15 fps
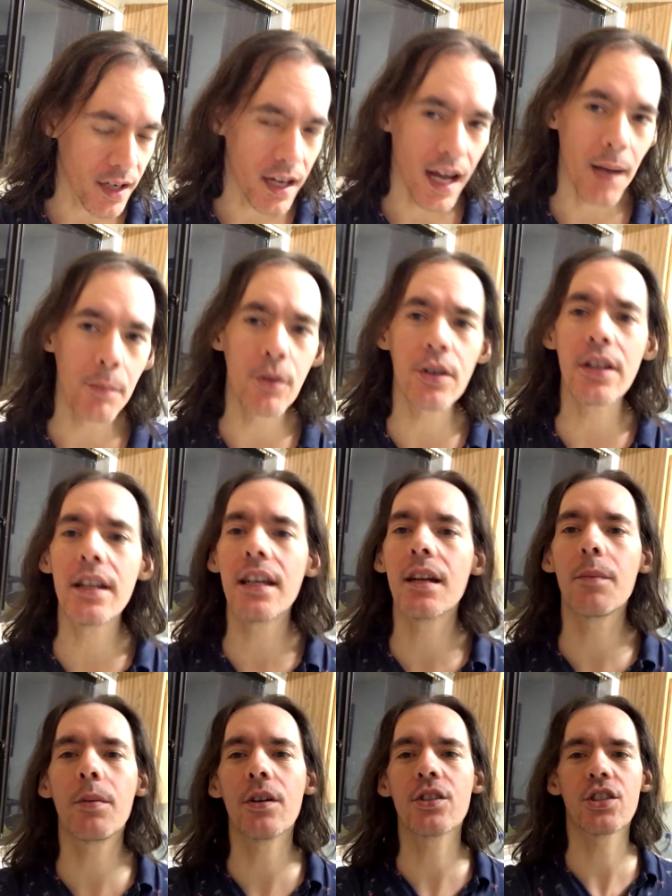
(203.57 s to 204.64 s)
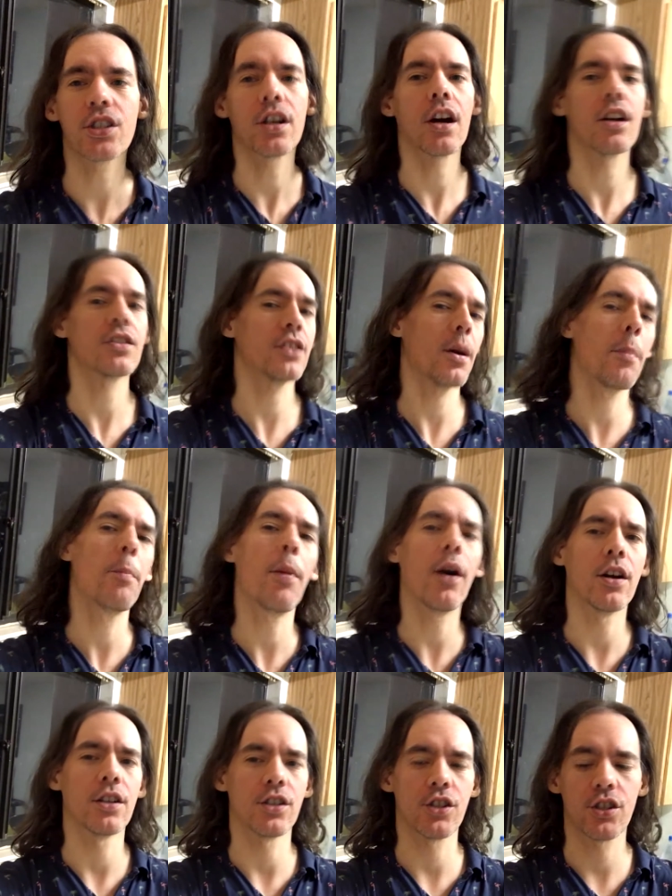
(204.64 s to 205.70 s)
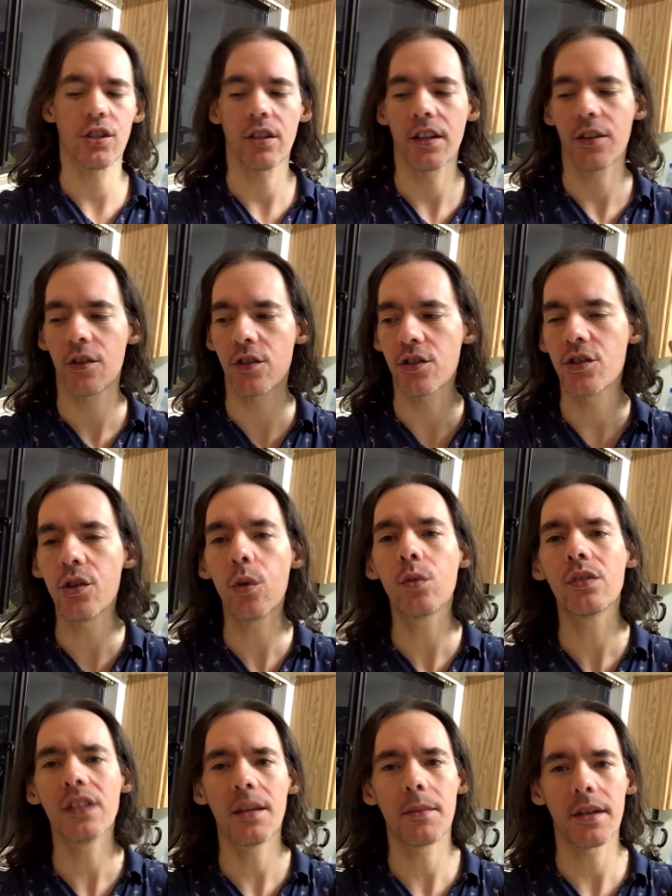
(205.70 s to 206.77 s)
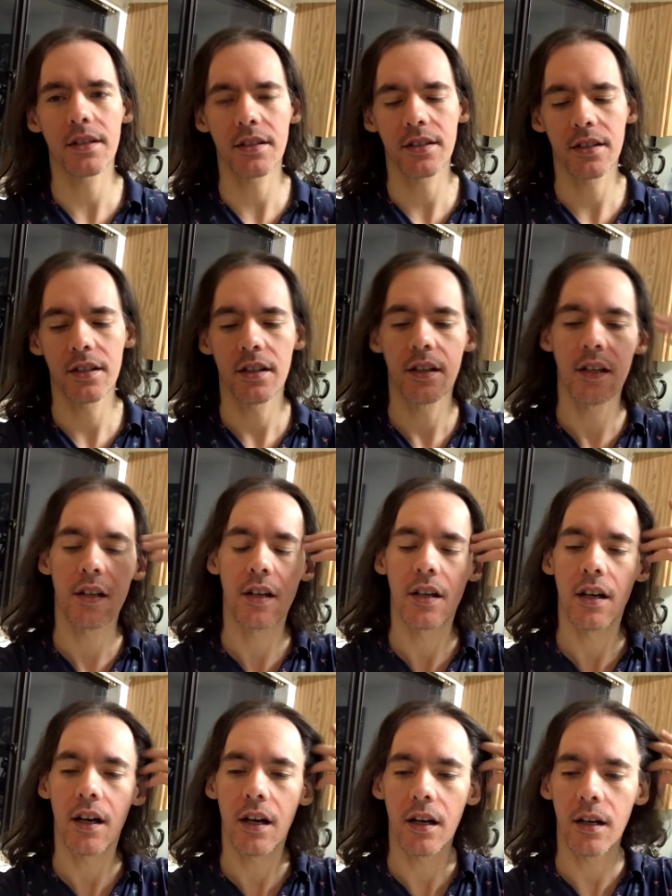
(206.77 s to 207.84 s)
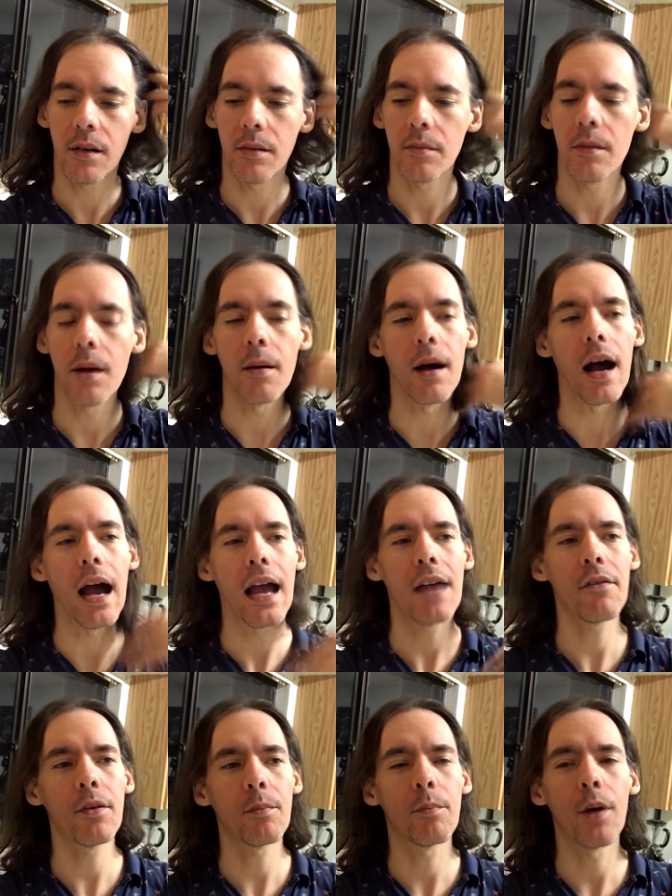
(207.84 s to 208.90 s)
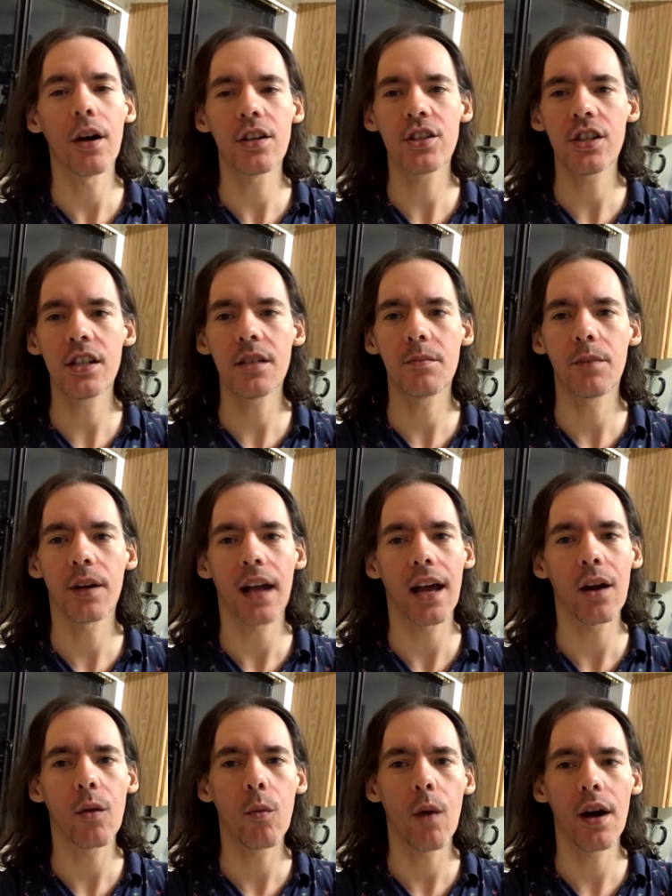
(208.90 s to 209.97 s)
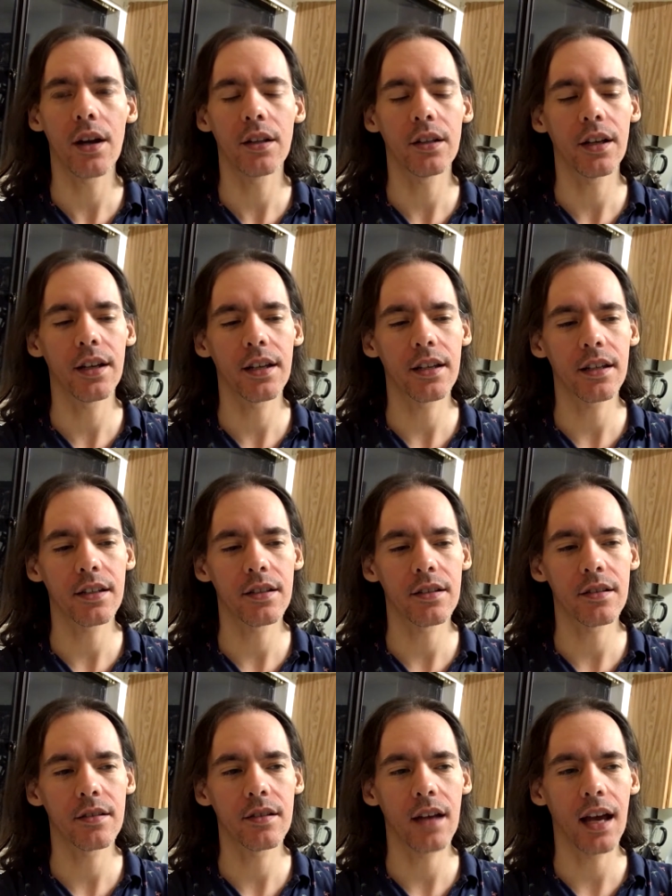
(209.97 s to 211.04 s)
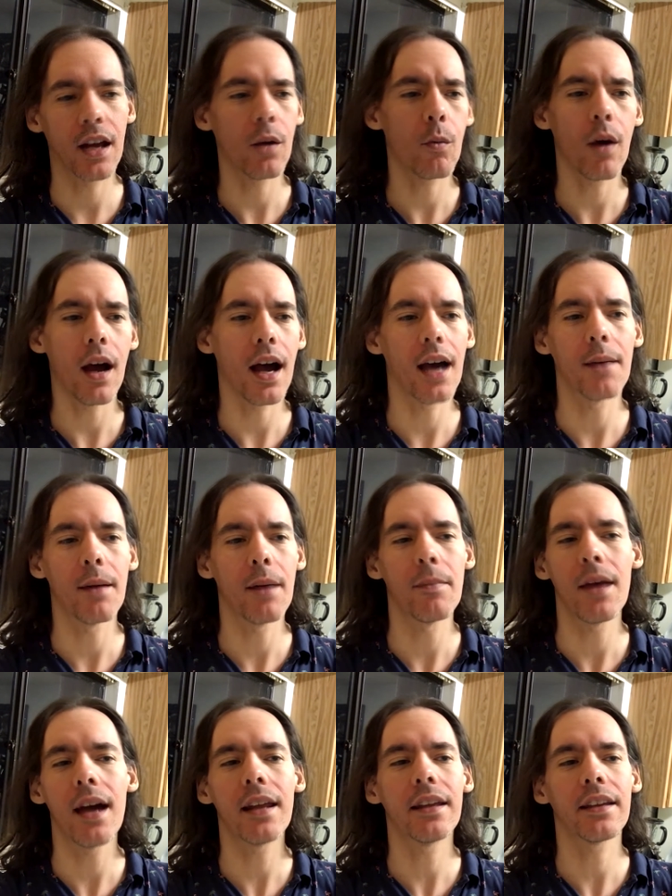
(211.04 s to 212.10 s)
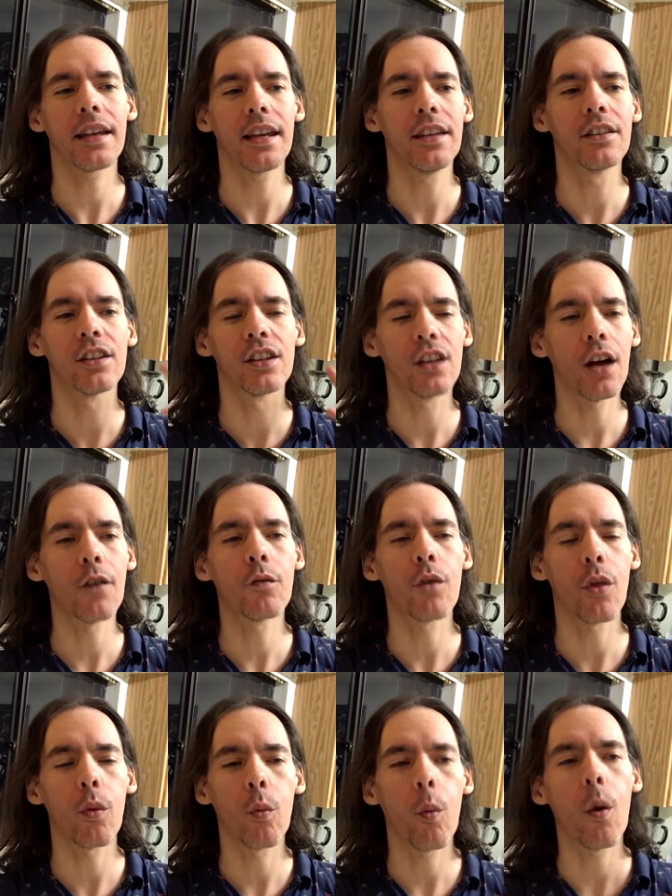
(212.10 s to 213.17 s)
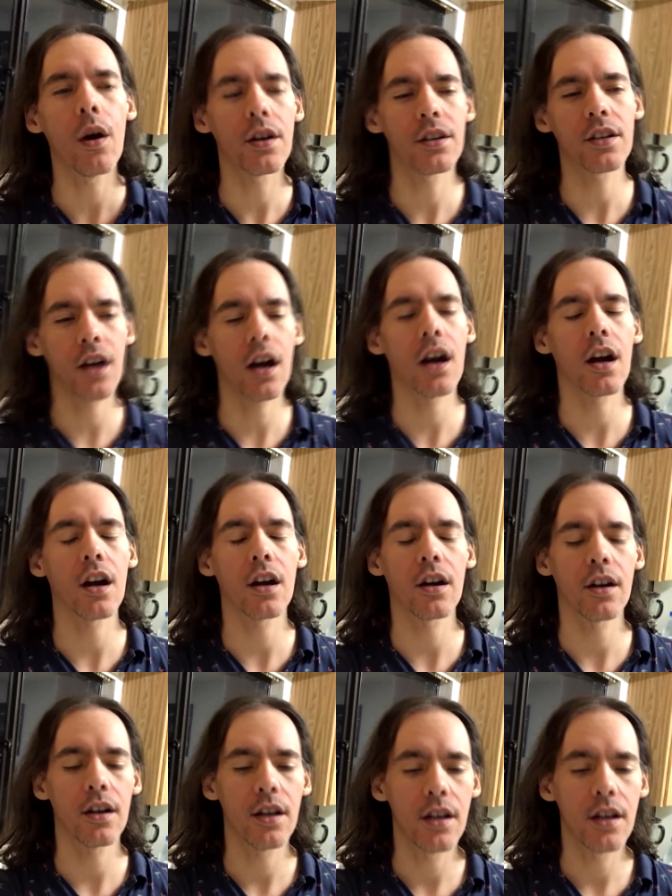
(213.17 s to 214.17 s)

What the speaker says: I'm looking at a bunch of cars, like there's no limit. I have a budget, but I don't want to I'm not in love with one car.